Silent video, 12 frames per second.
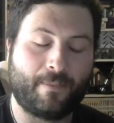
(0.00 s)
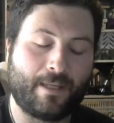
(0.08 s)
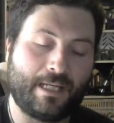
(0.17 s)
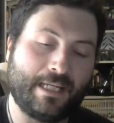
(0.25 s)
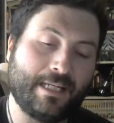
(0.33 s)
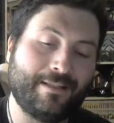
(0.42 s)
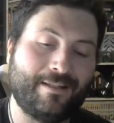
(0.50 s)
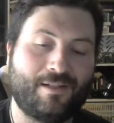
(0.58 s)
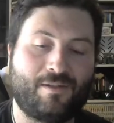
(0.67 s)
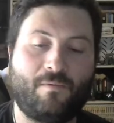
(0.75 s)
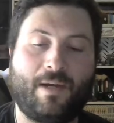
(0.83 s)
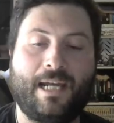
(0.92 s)
The
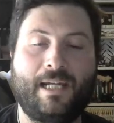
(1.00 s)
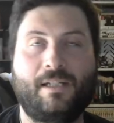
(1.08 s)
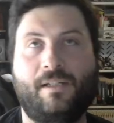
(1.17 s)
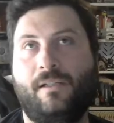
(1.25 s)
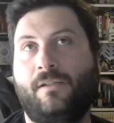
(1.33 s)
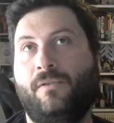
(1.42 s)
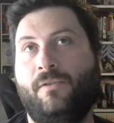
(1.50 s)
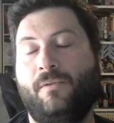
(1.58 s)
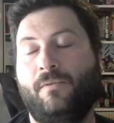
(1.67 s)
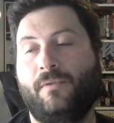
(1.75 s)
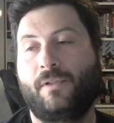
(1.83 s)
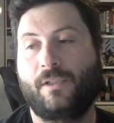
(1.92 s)
easiest way
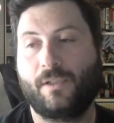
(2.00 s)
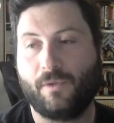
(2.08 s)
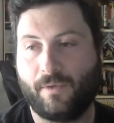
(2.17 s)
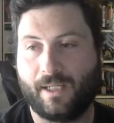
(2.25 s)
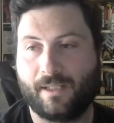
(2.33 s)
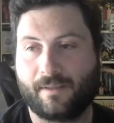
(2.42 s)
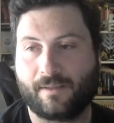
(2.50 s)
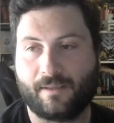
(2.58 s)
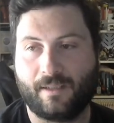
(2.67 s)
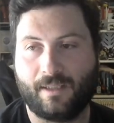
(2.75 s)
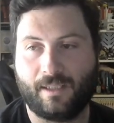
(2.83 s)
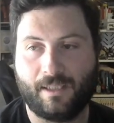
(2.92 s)
to do this
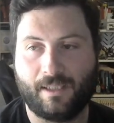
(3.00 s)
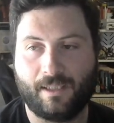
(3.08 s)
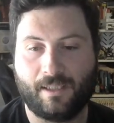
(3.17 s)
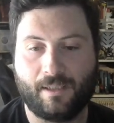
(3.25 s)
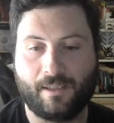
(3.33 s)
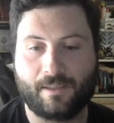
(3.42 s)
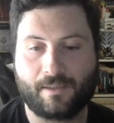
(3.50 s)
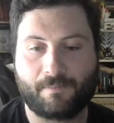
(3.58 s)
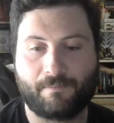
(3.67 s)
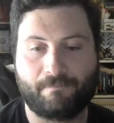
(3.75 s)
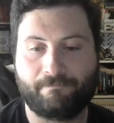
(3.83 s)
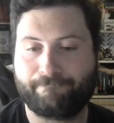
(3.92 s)
is
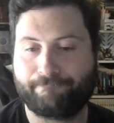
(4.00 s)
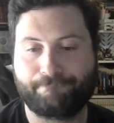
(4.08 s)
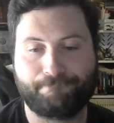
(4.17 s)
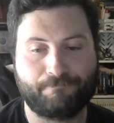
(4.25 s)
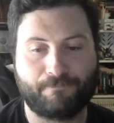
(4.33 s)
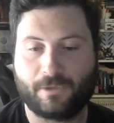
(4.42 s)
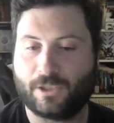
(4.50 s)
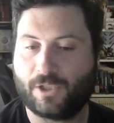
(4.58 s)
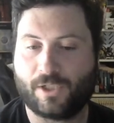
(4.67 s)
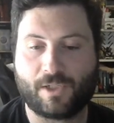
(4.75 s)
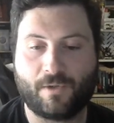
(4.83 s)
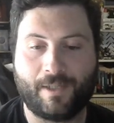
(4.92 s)
we're
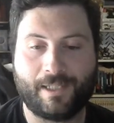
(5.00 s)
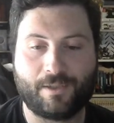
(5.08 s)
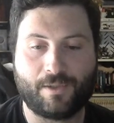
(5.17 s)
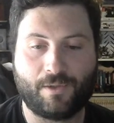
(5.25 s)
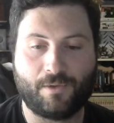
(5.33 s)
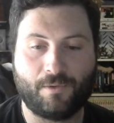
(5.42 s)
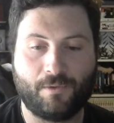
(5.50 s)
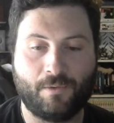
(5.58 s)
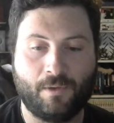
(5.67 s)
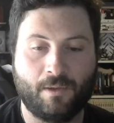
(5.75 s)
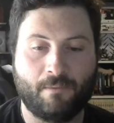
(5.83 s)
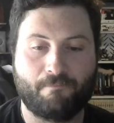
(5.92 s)
just going to
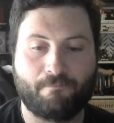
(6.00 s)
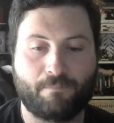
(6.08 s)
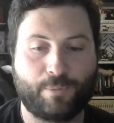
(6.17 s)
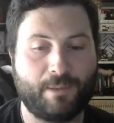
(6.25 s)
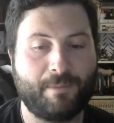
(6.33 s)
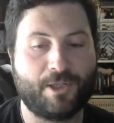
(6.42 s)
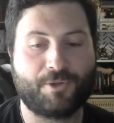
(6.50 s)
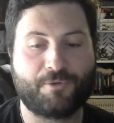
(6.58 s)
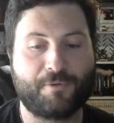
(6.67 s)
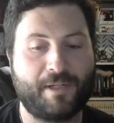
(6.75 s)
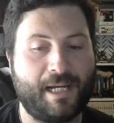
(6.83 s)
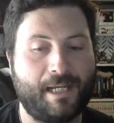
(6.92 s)
pretty much
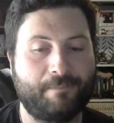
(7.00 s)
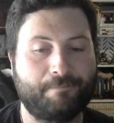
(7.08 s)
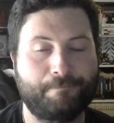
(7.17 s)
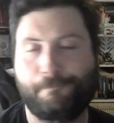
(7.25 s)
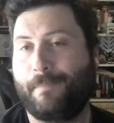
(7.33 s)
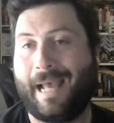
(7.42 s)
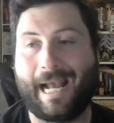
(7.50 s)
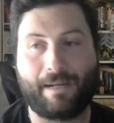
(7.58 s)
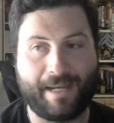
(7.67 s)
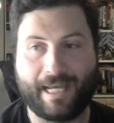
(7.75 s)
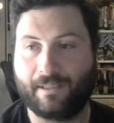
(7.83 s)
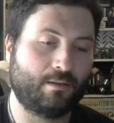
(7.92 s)
create
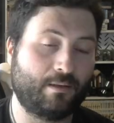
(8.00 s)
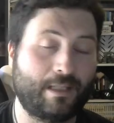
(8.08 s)
Pac-Man.